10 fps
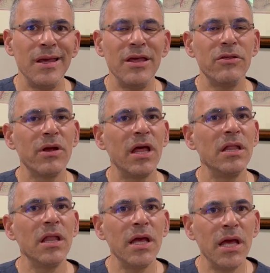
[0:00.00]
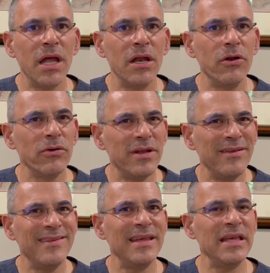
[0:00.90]
either get lightheaded or
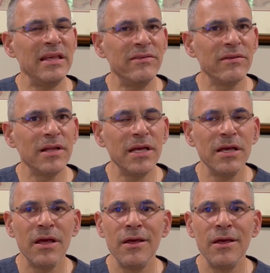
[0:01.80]
dizzy easily,